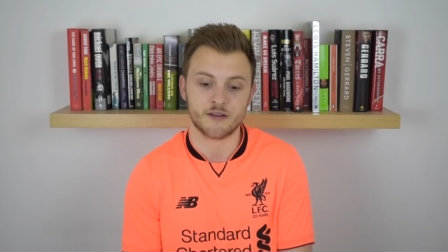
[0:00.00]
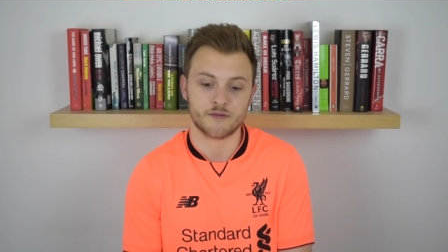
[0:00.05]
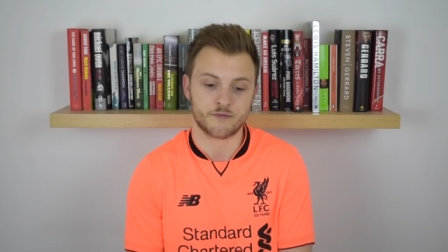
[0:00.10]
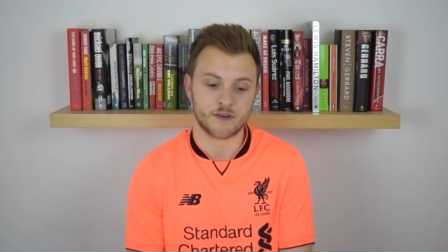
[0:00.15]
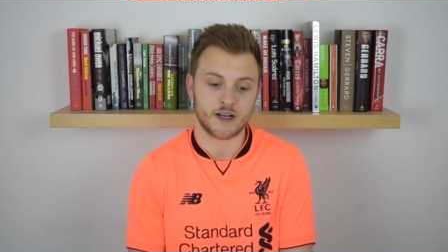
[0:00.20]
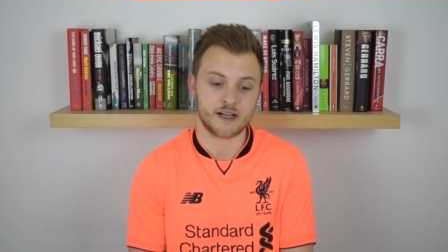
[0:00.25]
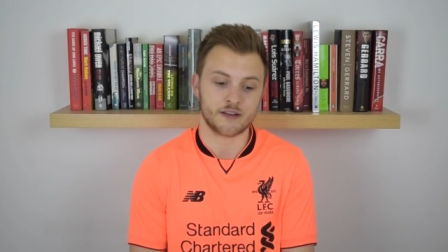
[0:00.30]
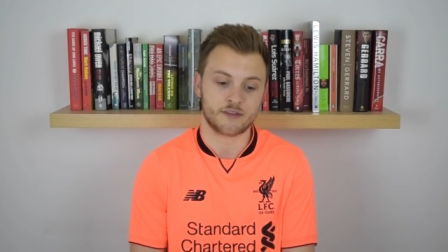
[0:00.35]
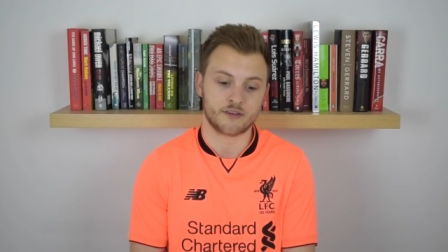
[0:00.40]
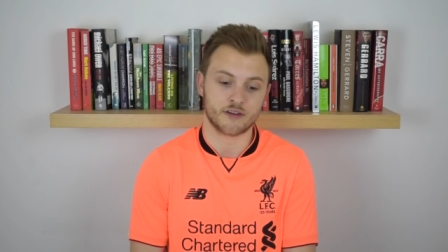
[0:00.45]
If
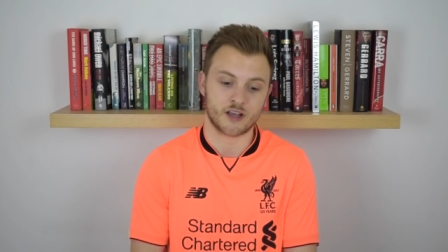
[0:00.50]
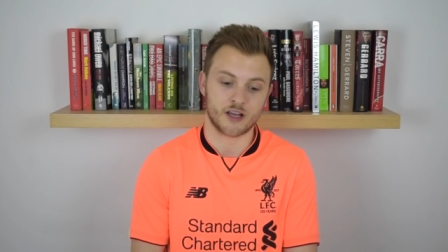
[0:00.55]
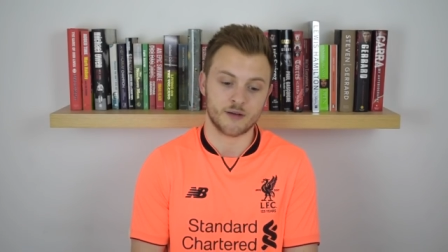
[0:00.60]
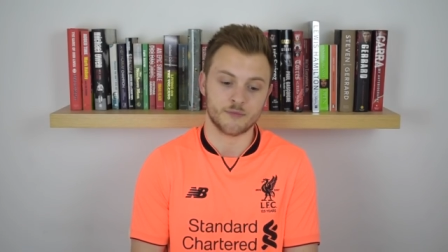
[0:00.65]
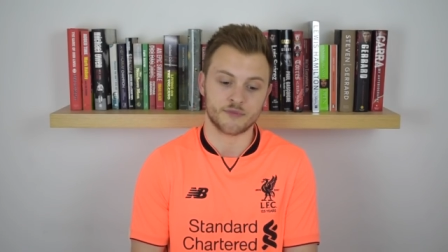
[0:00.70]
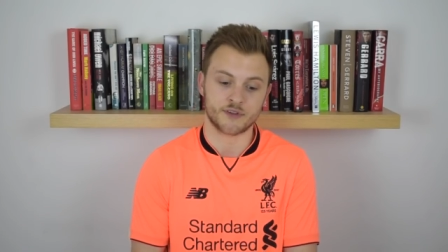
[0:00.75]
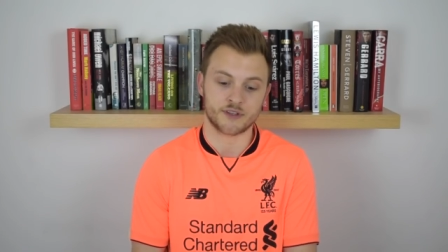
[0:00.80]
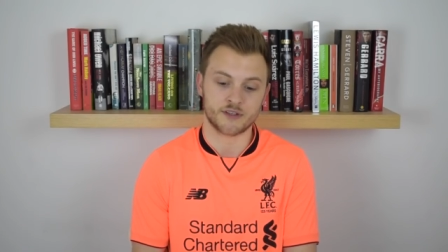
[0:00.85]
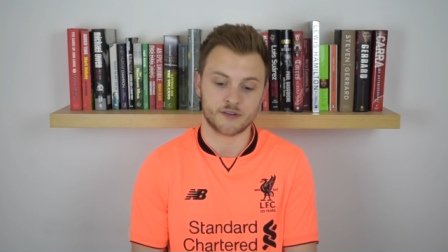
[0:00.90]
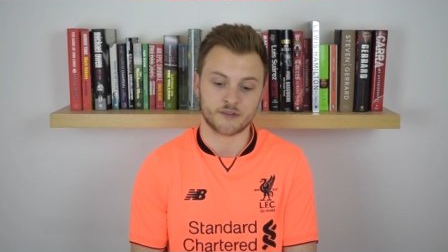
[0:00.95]
Alisson
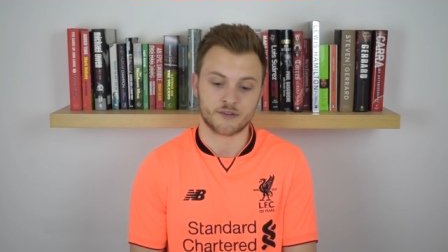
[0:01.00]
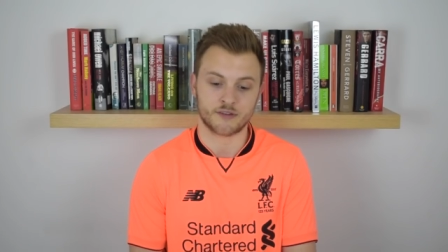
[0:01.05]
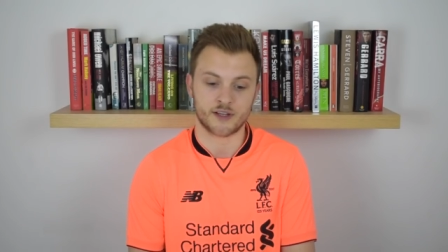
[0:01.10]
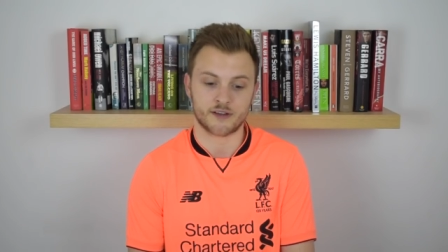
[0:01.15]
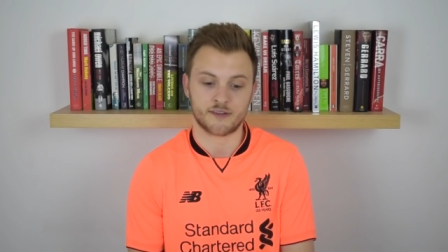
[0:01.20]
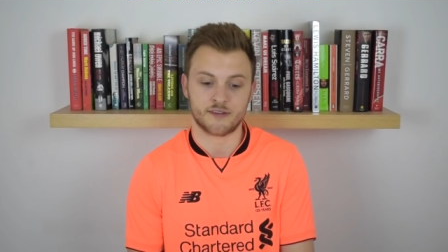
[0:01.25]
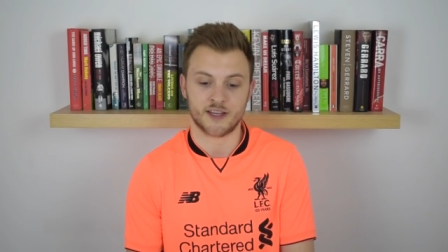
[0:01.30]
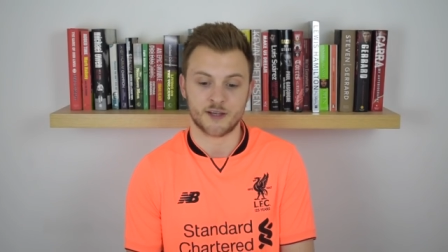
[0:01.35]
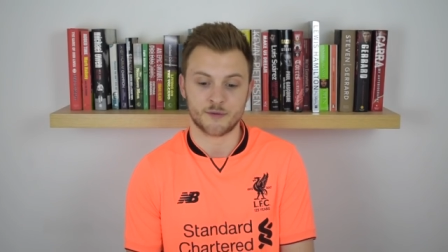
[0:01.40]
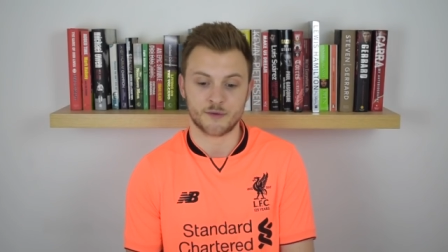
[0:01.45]
comes in on
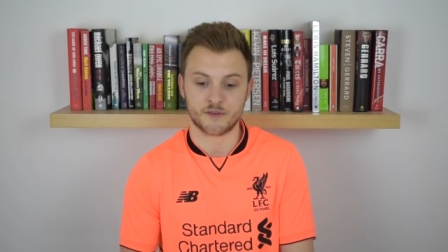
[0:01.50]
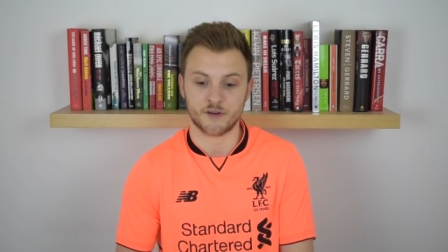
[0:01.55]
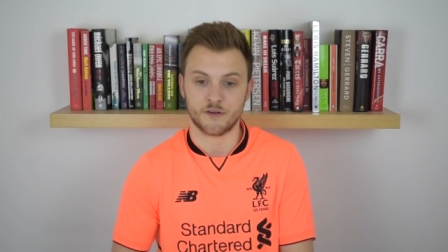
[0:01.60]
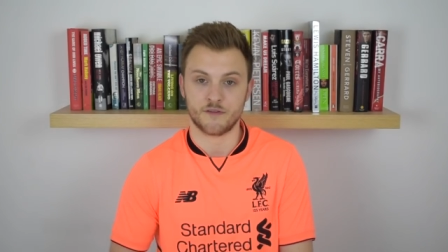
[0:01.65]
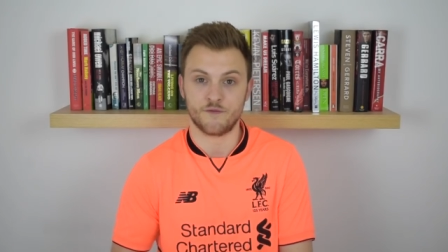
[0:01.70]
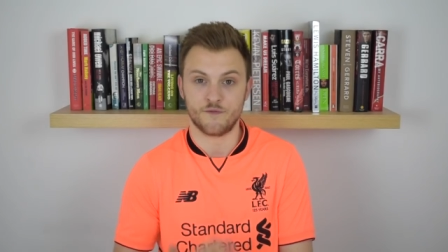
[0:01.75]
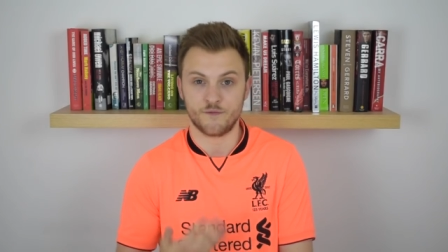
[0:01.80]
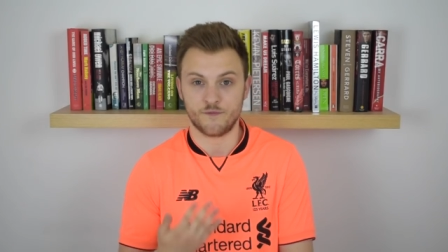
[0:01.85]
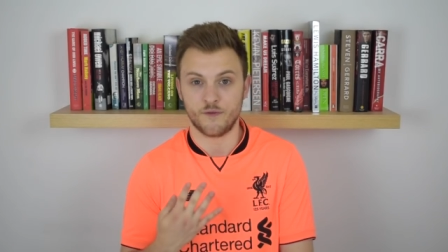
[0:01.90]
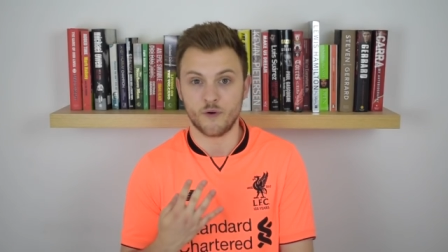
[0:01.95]
Saturday, we've got
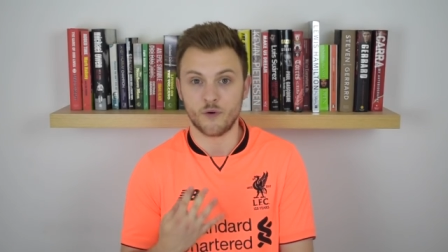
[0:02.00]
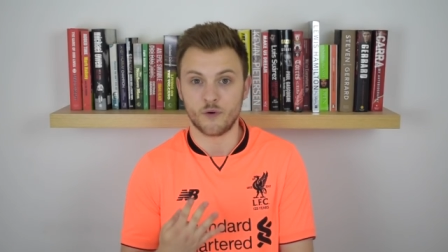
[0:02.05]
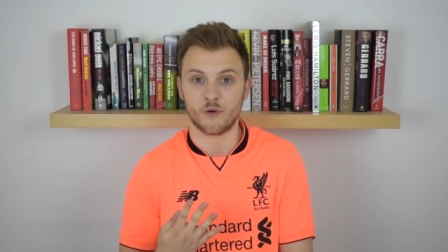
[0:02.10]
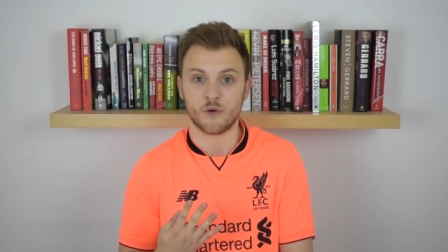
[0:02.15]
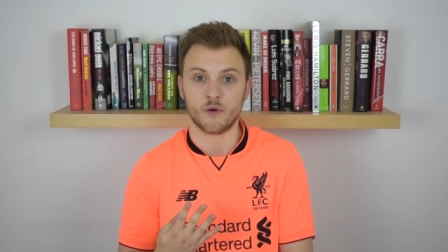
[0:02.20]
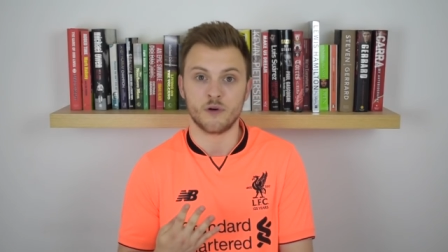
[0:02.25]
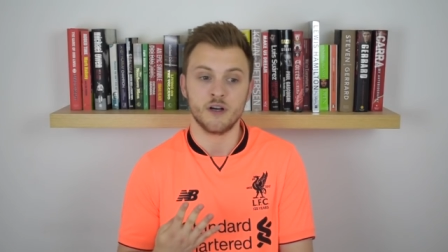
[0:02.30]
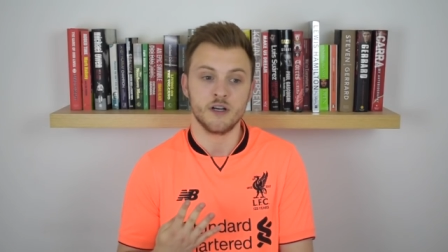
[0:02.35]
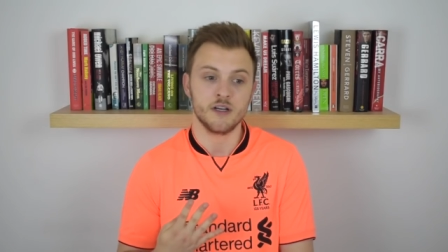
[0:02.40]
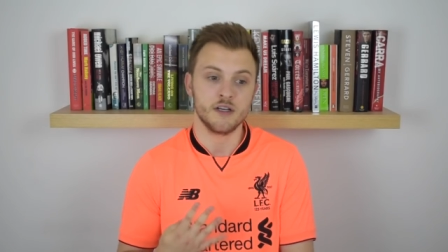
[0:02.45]

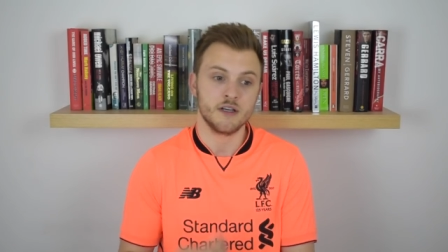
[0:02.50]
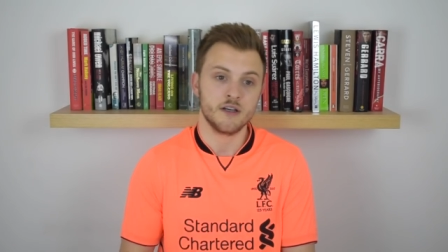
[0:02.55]
four